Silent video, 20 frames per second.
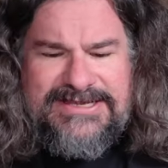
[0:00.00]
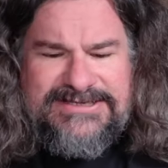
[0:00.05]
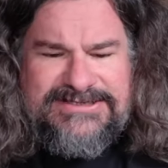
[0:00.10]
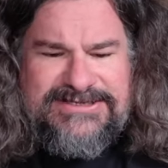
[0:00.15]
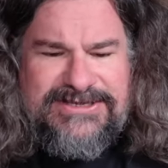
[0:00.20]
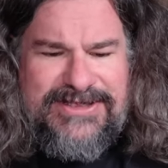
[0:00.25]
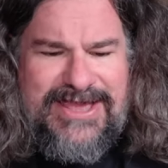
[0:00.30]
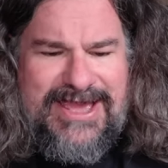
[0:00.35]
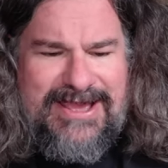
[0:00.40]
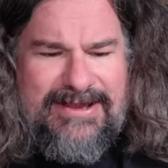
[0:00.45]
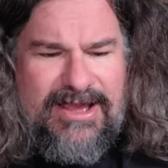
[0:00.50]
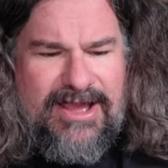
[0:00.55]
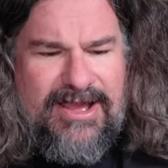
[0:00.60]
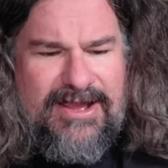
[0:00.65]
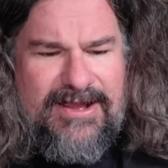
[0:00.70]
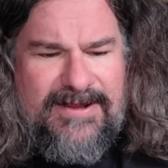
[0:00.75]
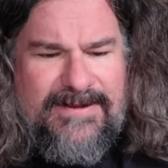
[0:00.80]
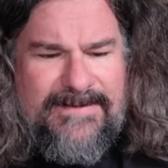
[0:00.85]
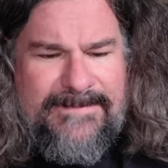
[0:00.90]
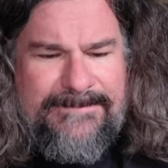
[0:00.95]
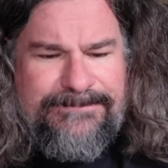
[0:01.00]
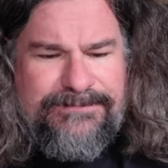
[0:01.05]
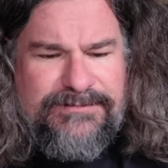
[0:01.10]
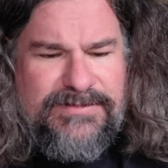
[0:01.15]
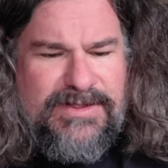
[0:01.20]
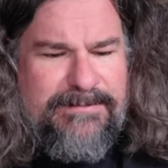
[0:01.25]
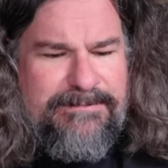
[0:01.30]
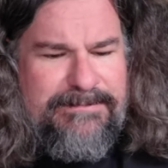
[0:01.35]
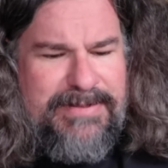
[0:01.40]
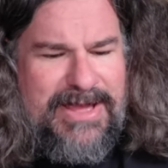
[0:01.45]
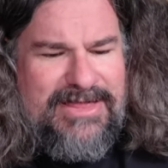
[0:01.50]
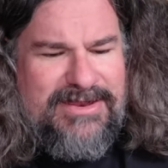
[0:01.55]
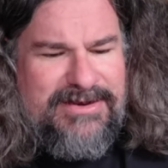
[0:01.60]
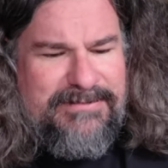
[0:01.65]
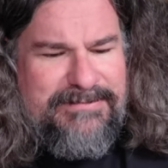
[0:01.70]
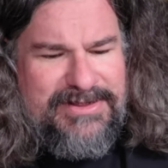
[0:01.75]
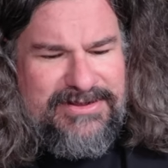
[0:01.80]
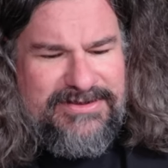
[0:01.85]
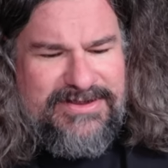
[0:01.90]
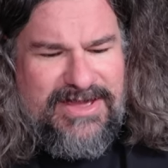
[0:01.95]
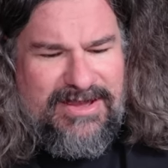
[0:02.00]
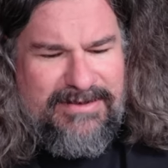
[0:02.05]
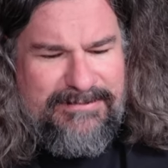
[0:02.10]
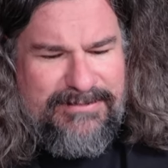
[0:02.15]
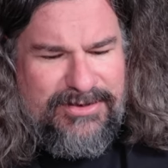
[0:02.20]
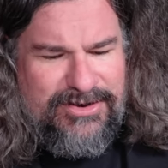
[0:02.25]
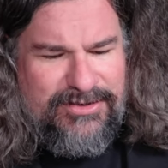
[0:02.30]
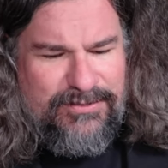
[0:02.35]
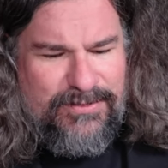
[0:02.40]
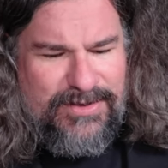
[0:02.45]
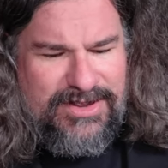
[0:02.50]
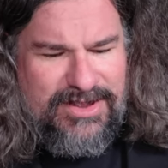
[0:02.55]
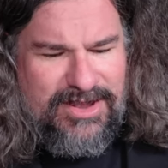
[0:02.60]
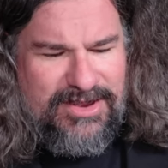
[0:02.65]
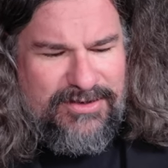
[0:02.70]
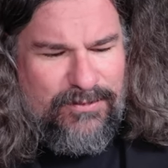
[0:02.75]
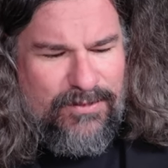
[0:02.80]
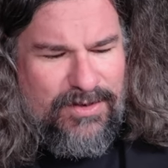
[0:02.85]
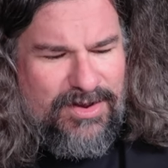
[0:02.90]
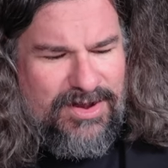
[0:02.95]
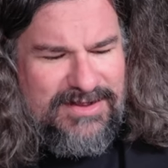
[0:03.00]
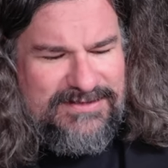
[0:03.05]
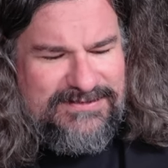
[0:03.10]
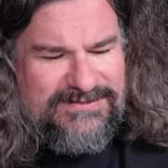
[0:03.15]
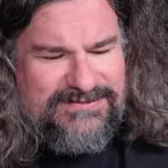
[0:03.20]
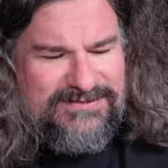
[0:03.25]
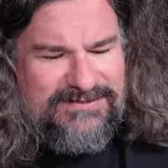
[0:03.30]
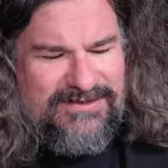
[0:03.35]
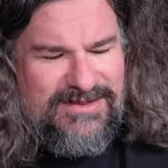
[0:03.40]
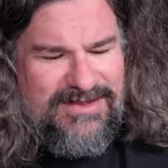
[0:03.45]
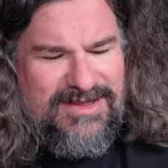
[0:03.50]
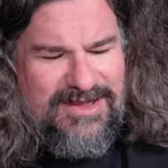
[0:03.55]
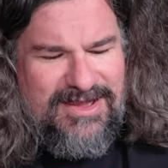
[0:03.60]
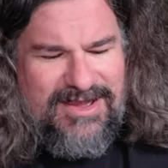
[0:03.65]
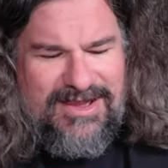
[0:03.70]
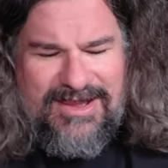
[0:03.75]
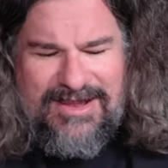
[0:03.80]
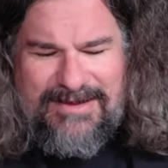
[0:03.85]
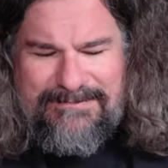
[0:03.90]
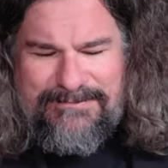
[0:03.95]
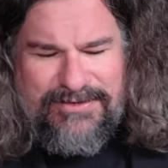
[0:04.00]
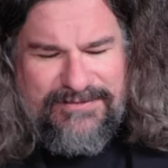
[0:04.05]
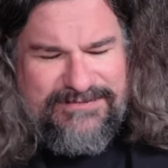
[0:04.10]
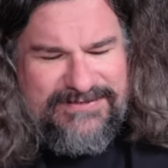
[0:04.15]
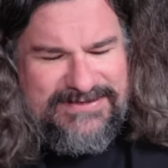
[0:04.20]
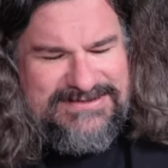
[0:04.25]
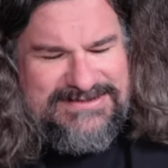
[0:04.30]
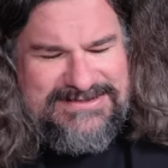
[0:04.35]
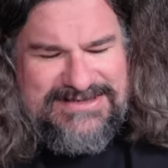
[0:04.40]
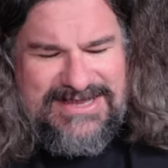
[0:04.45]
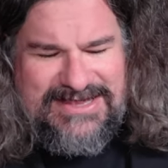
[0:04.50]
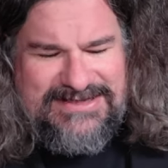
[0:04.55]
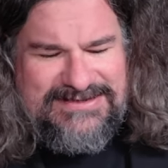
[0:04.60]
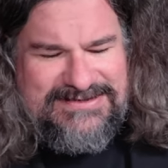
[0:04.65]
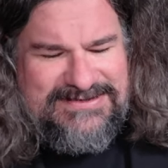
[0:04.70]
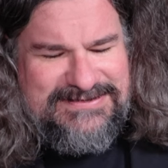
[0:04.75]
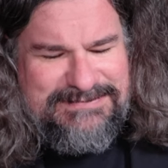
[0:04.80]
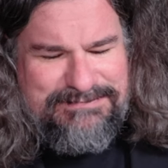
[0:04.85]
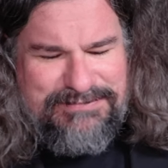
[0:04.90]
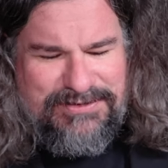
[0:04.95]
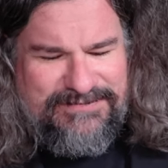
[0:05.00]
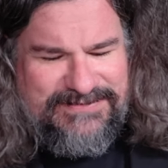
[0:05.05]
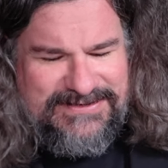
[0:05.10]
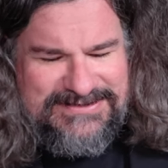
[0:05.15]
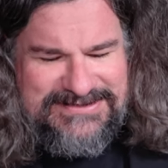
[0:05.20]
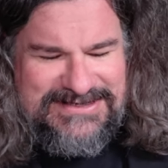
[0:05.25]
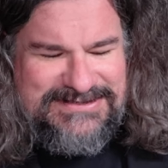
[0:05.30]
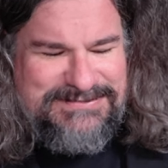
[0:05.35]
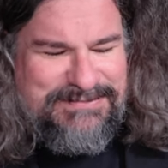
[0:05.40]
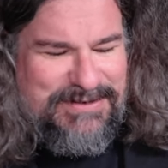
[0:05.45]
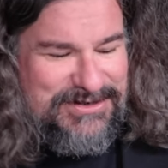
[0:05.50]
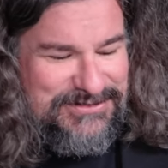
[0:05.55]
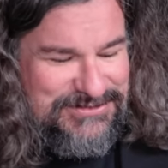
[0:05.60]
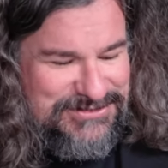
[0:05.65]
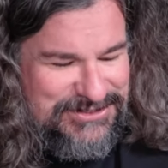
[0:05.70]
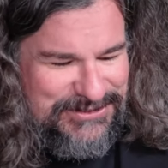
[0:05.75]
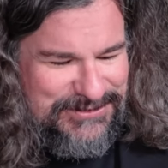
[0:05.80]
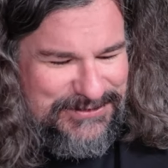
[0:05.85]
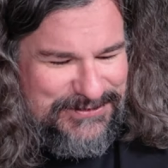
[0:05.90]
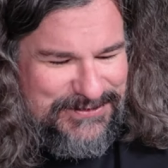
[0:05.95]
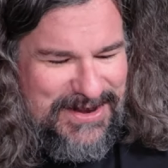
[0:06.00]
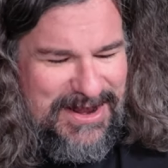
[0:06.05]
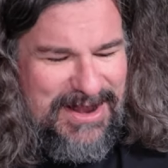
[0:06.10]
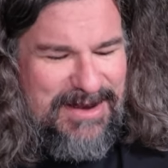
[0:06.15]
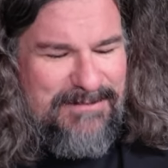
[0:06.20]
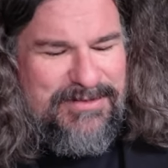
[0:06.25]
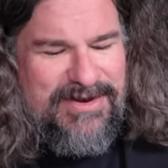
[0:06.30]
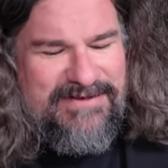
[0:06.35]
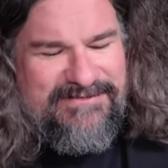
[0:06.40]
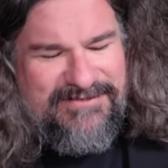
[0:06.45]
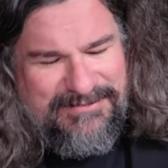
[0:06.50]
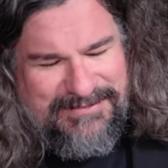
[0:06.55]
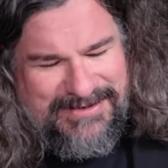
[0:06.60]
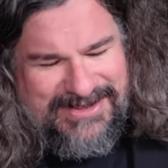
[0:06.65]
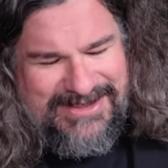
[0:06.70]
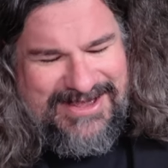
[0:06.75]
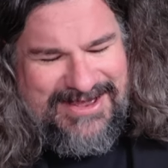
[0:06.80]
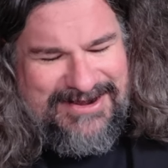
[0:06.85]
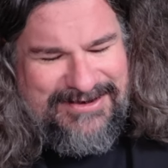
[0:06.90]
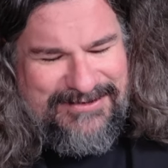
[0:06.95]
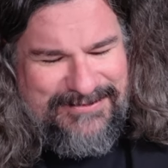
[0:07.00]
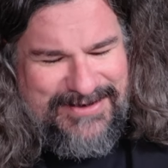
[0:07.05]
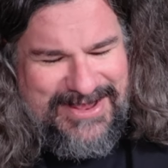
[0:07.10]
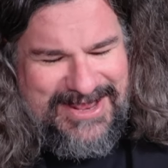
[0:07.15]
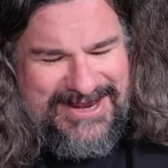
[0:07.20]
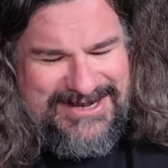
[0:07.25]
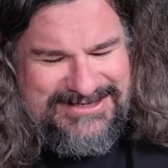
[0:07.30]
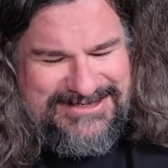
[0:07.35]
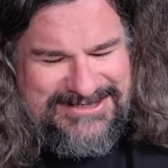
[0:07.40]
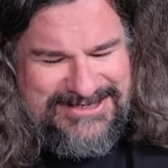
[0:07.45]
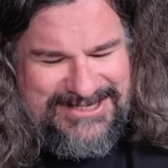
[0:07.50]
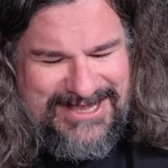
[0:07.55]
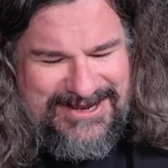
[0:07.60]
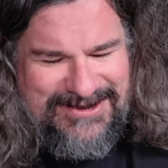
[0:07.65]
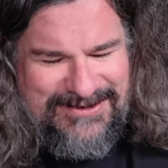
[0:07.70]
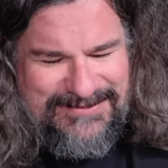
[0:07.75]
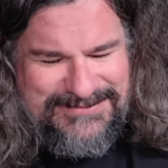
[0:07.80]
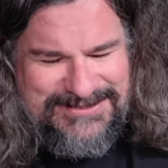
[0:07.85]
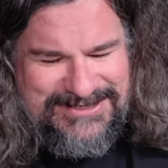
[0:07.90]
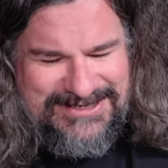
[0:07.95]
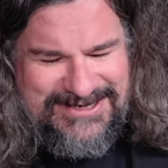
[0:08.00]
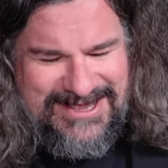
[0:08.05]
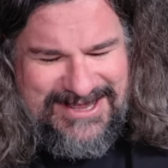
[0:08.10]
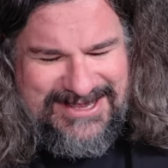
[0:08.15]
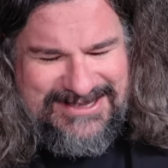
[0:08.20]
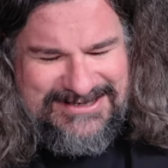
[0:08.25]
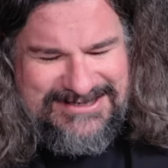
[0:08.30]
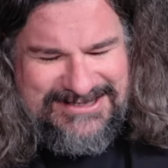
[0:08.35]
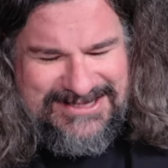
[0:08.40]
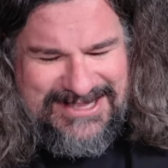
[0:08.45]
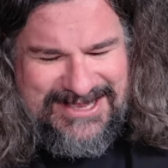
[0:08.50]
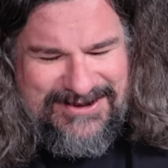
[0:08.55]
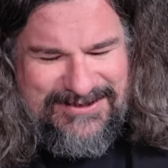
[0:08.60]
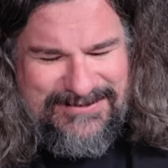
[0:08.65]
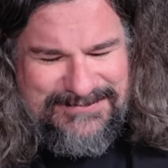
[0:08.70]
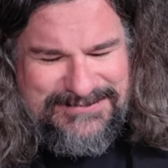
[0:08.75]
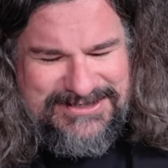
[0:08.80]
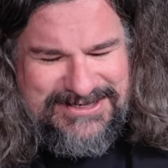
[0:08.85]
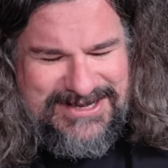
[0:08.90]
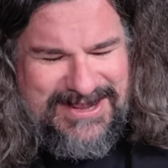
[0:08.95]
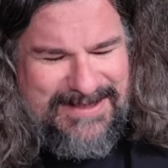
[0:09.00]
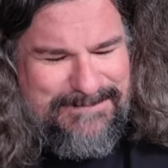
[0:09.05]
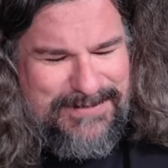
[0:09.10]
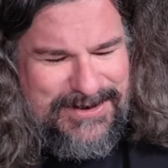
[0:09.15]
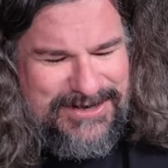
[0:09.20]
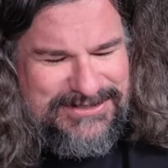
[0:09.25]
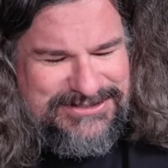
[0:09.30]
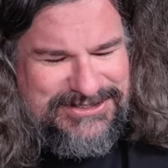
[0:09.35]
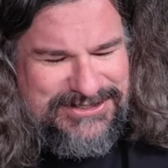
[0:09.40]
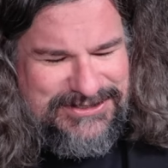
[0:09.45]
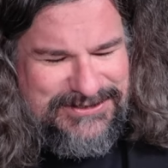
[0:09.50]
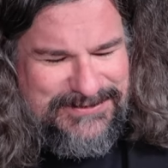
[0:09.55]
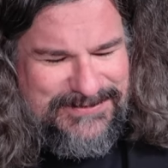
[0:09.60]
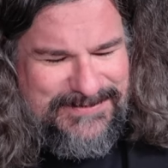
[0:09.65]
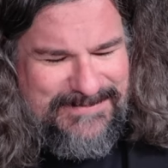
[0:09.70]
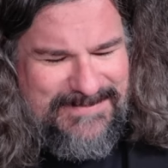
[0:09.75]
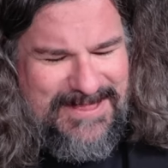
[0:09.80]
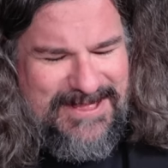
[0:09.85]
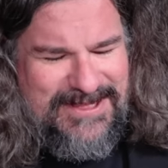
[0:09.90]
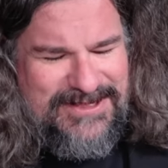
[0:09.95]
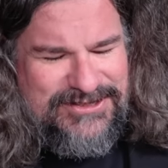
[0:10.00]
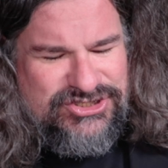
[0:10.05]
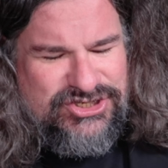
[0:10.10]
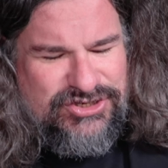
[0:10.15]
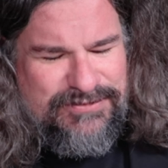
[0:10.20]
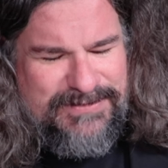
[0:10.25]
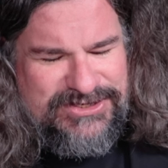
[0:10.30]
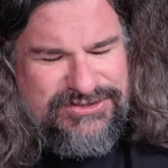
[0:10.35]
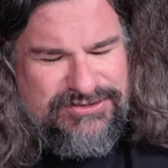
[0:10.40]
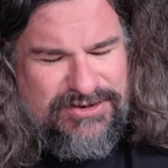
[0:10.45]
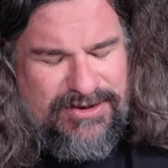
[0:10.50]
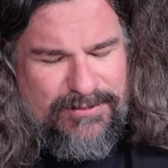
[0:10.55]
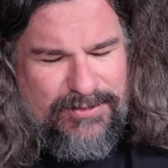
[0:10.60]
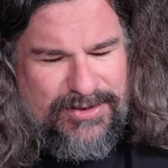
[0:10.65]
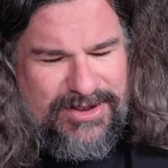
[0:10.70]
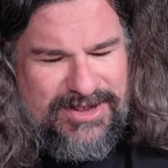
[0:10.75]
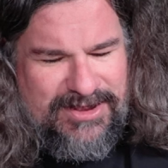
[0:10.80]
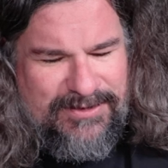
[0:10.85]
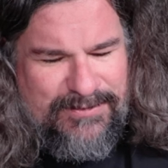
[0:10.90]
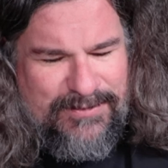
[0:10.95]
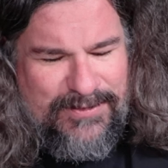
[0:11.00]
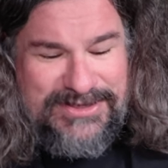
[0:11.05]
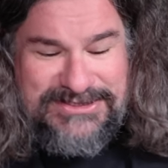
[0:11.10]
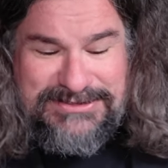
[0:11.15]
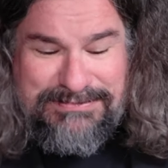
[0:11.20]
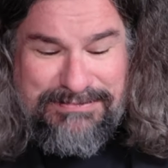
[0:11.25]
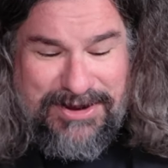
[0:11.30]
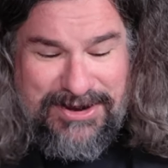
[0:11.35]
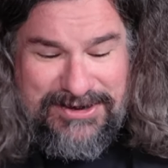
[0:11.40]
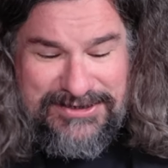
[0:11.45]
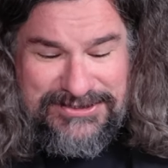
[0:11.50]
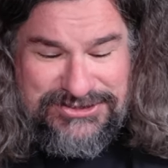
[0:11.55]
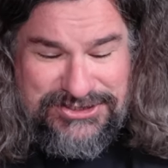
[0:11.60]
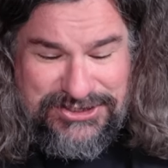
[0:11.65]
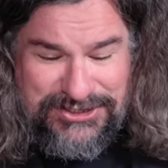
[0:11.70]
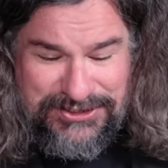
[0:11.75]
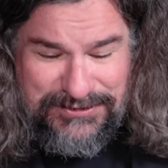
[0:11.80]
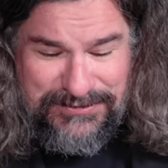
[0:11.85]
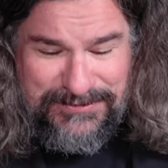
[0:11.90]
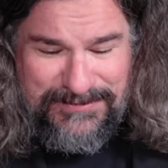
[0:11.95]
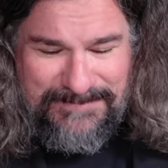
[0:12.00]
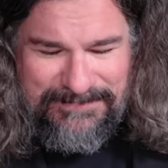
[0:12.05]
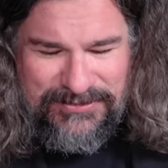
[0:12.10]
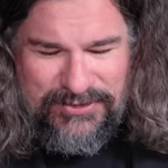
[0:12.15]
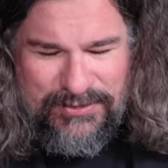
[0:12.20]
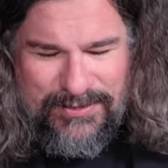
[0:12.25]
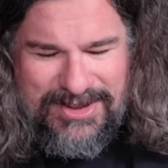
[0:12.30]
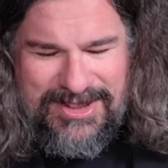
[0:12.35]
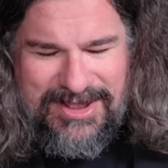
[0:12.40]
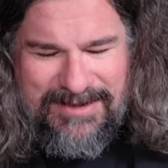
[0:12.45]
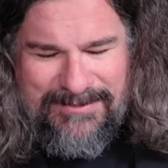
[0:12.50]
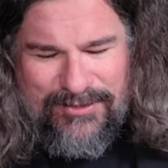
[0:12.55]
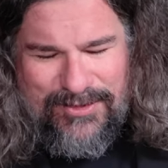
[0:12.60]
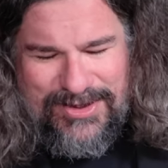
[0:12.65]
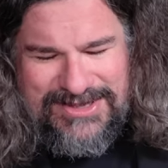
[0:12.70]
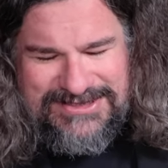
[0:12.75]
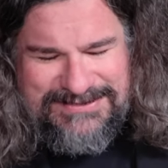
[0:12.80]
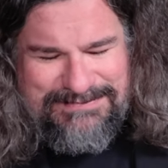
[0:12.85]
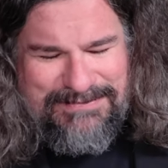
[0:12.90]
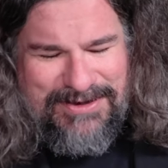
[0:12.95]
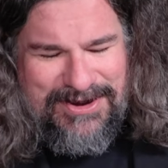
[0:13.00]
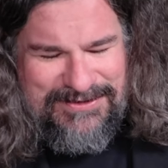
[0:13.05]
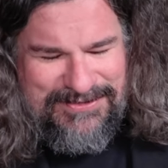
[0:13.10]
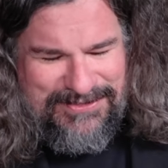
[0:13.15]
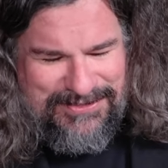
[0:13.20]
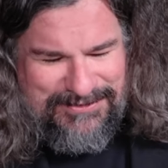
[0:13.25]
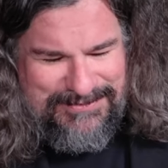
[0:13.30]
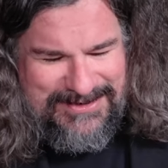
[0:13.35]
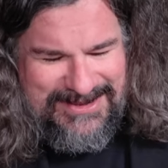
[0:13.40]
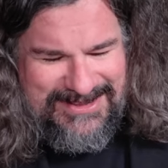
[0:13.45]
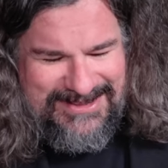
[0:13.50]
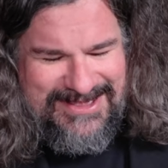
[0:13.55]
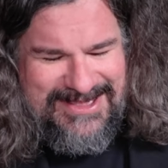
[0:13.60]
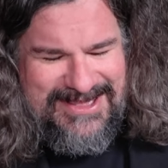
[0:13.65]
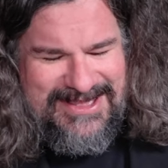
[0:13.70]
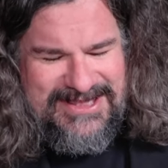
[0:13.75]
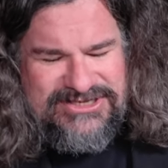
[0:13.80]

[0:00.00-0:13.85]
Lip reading: So yeah, Ballad of Bill Hubbard, What God Wants, Perfect Sense, Perfect Sense Part 2, Bravery Being at a Range, Late Home Tonight, Late Home Tonight Part 2, Too Much Rope, What God Wants Part 2, What God Wants Part 3.